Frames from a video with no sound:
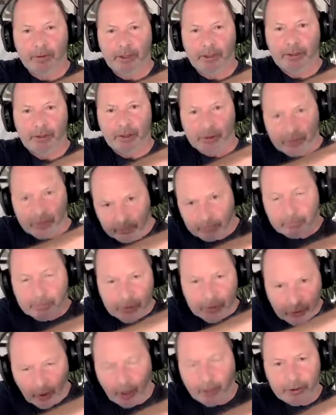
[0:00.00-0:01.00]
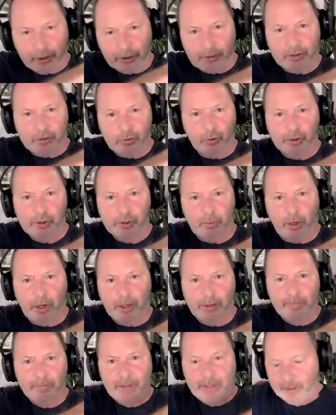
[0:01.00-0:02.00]
than just massaging the sore spot.
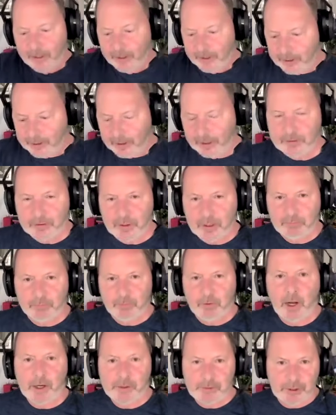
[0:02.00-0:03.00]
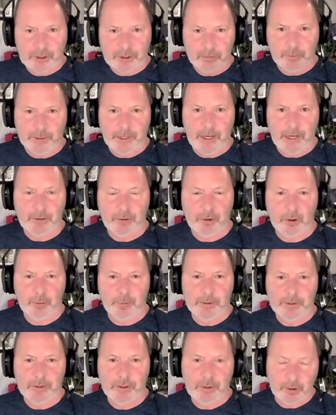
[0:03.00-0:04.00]
Flossing is what that term
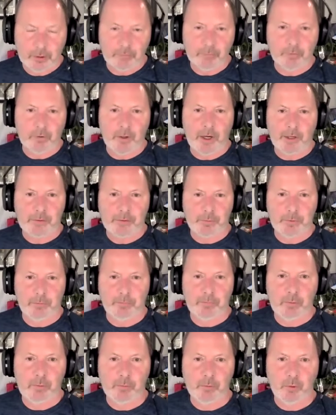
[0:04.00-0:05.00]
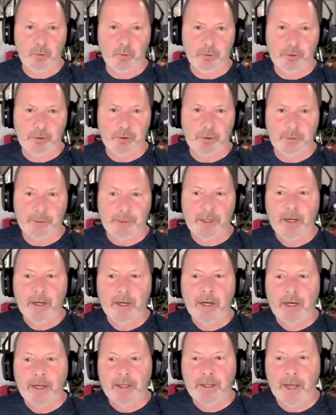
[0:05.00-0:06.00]
is, and you can floss with a foam roller too, but
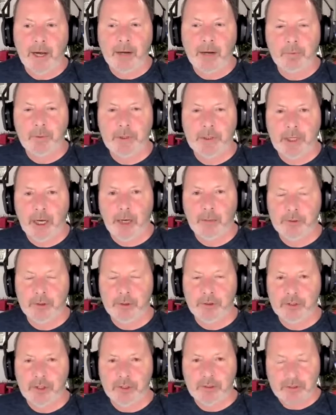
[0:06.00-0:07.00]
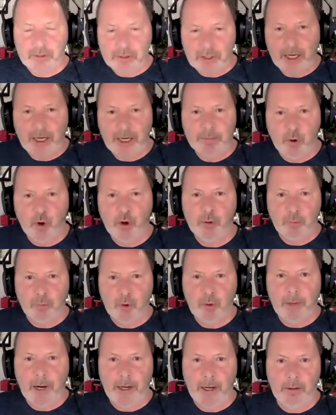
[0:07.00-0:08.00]
that really helps you just stay more
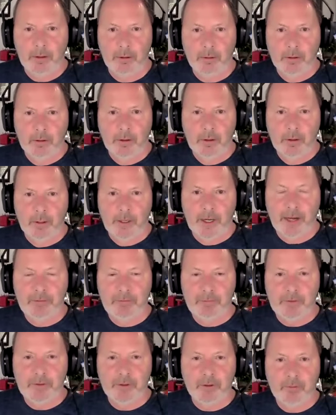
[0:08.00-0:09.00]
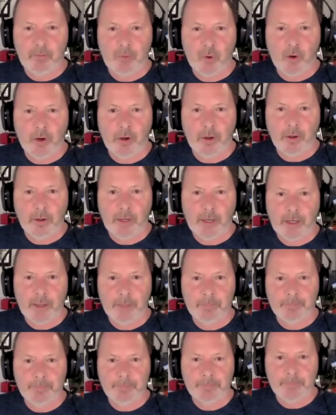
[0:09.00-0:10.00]
mobile and feel more
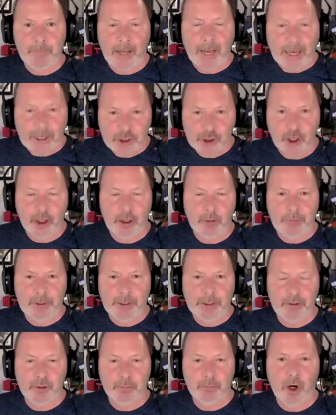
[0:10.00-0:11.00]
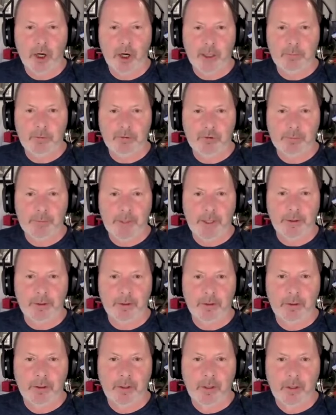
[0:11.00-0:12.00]
agile because your body moves better.